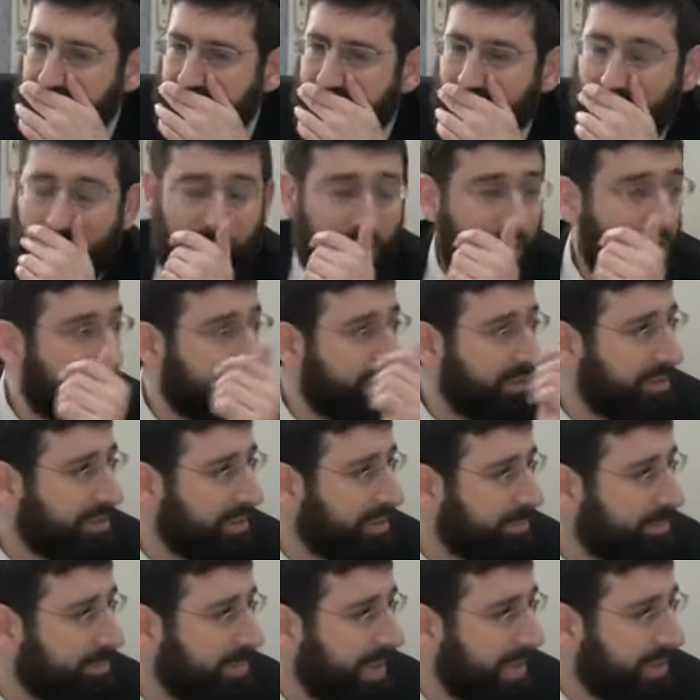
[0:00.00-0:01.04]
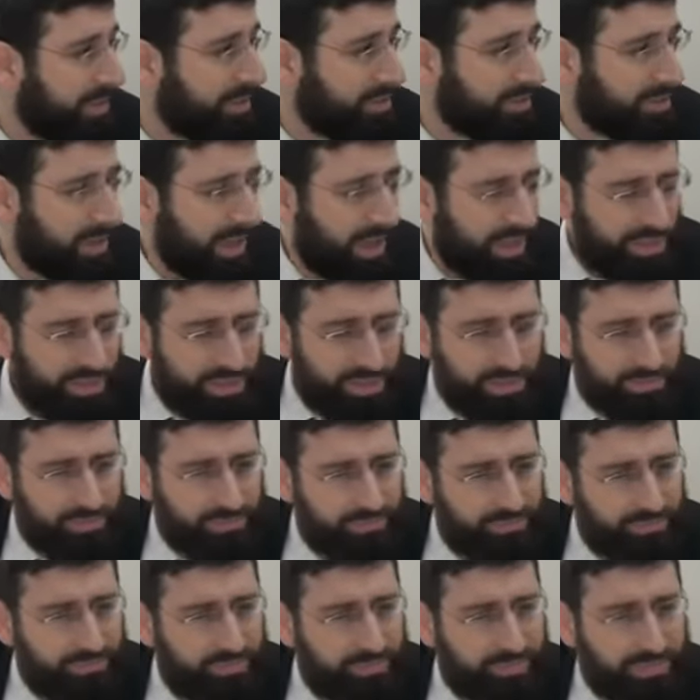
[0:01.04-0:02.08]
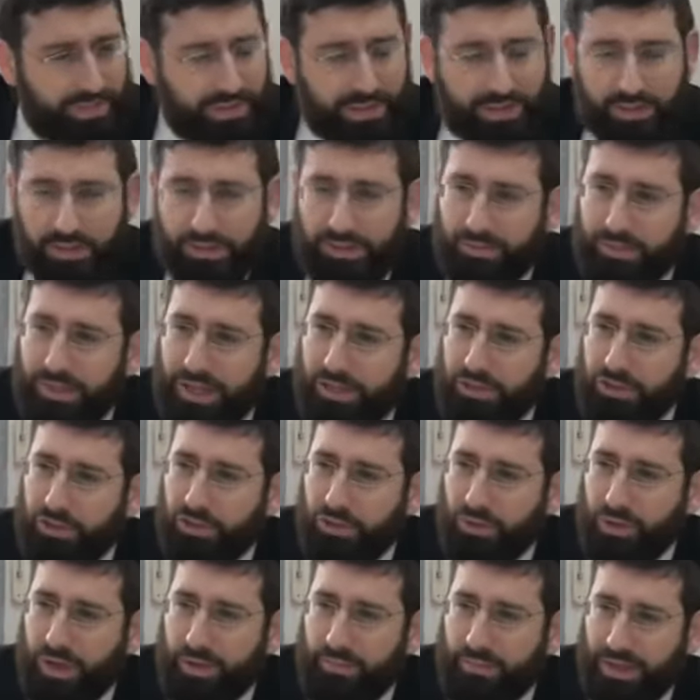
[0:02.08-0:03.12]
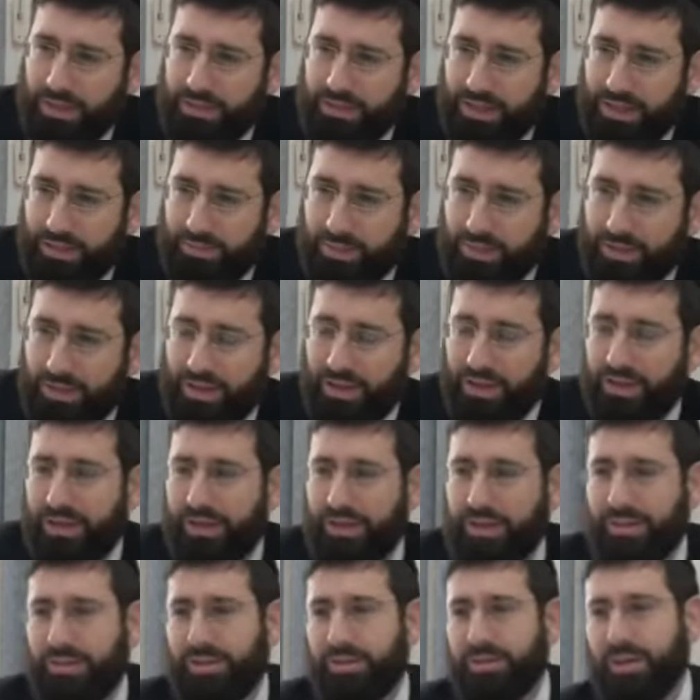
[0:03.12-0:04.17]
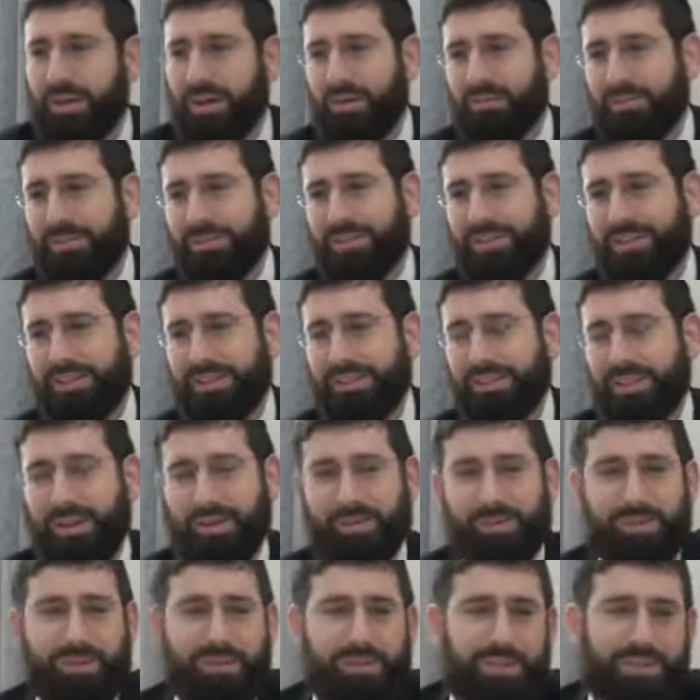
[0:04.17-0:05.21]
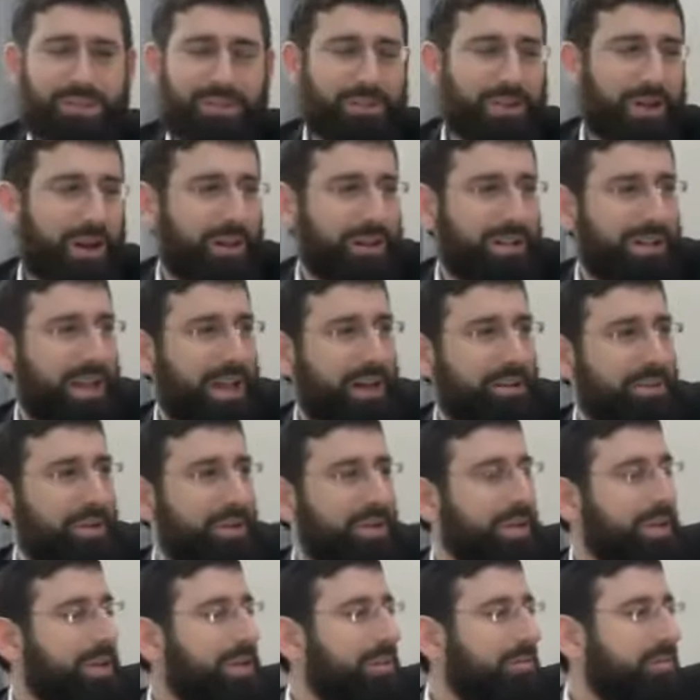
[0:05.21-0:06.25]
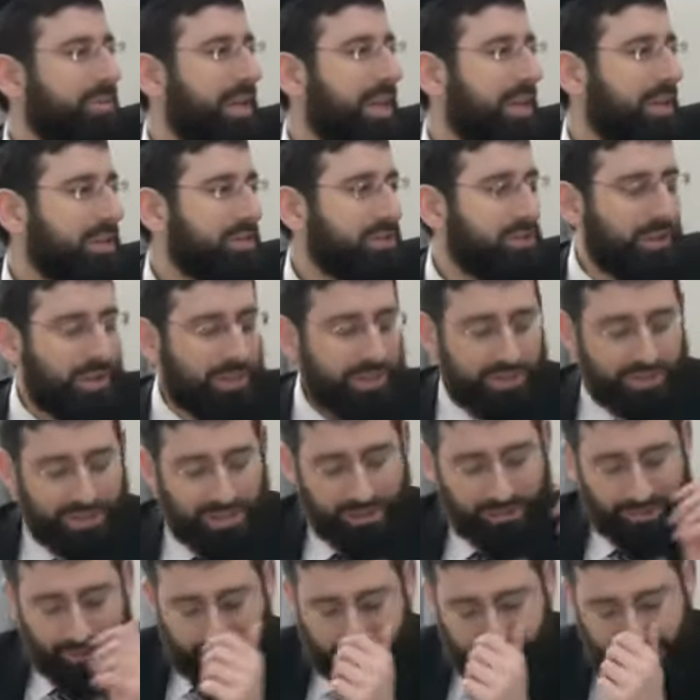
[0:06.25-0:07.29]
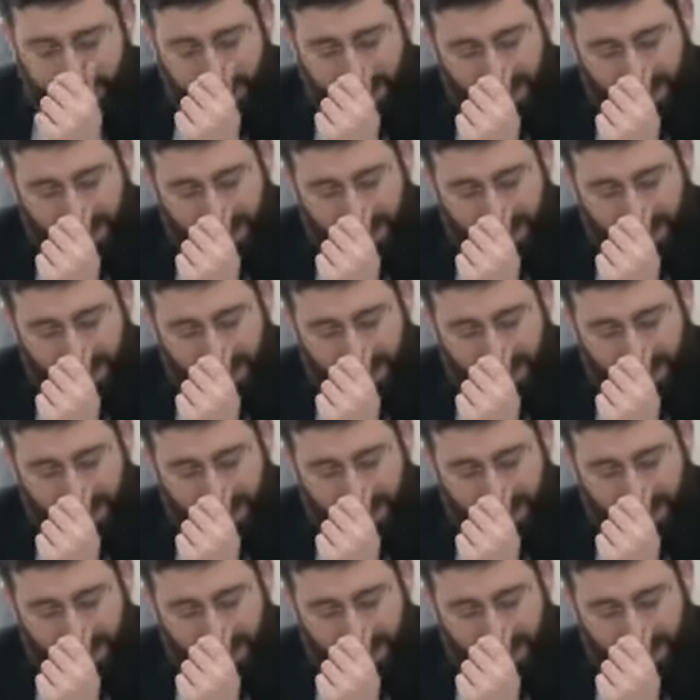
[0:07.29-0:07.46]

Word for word: Yeah. Is there a plane? There's a I, there's a Pnei Yeshua on my table there. I'm a You need to guard the camera. Pnei Yeshua on the table.